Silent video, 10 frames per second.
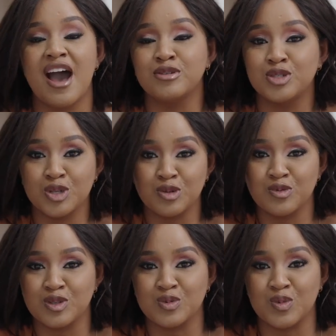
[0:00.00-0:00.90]
our
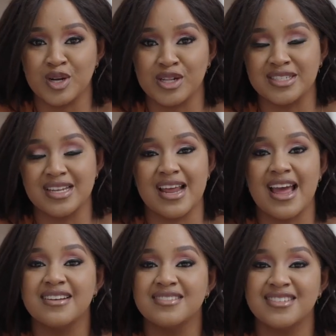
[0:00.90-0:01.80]
children's worlds and
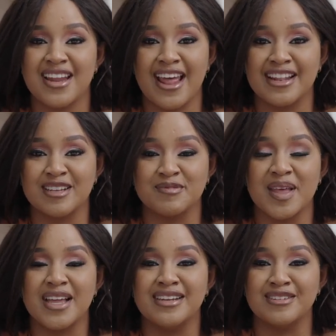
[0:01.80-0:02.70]
understand them
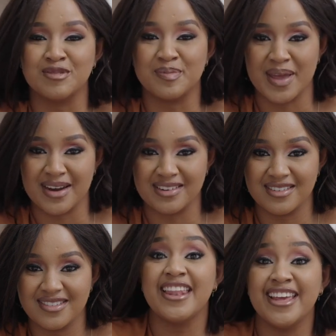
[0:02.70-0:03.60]
a little
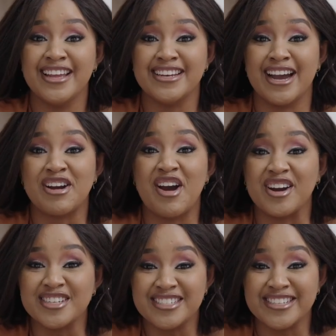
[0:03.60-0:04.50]
better. And then a
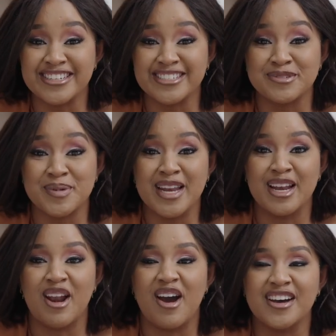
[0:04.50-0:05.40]
concert.
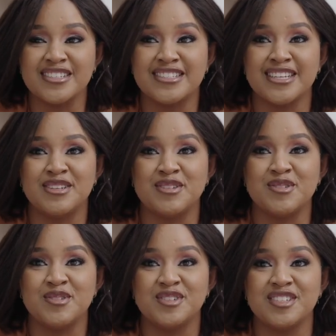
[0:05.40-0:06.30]
When last did
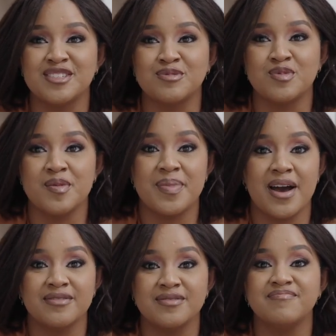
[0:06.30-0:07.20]
you just whip
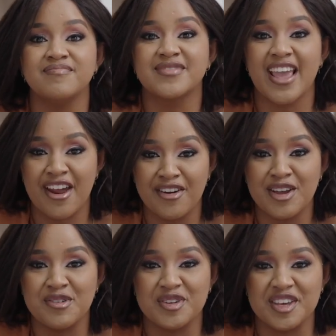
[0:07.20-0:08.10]
out
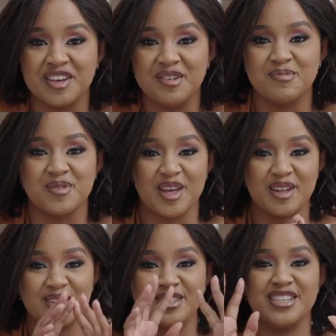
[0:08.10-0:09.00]
karaoke
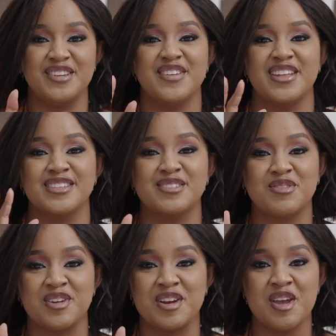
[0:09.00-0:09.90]
without the TV and the
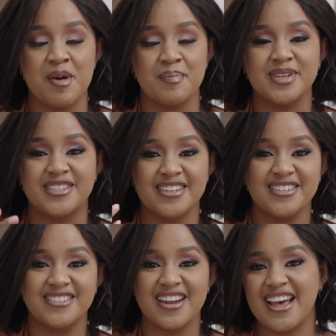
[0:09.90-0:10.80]
screen, but
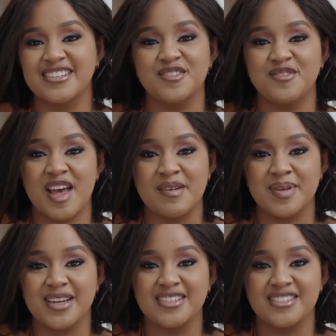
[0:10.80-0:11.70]
just as a
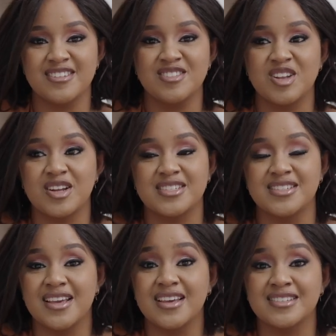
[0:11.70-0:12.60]
family, just start
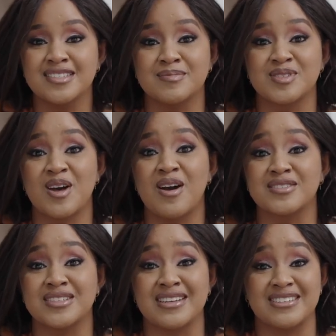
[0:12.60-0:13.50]
singing some
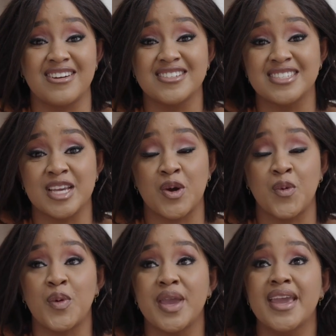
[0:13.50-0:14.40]
songs and dancing?
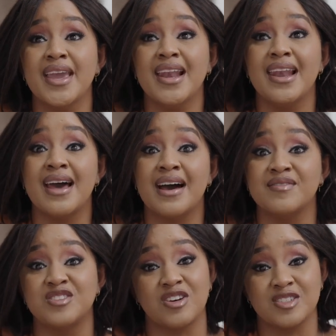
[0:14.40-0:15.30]
We
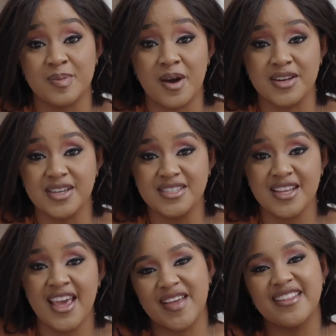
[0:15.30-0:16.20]
love dance parties,
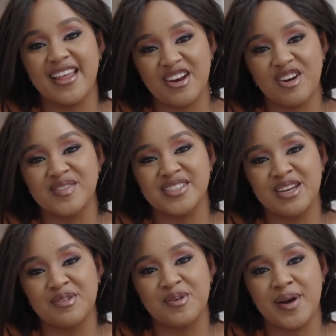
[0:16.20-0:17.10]
and that
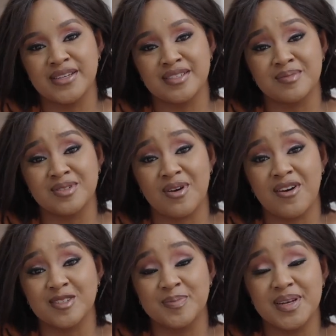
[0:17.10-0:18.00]
obviously requires some
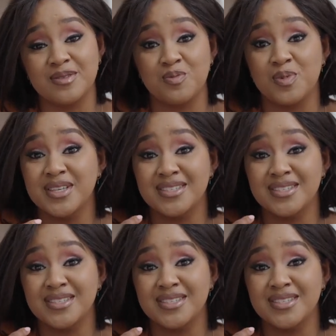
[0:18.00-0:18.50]
songs, but we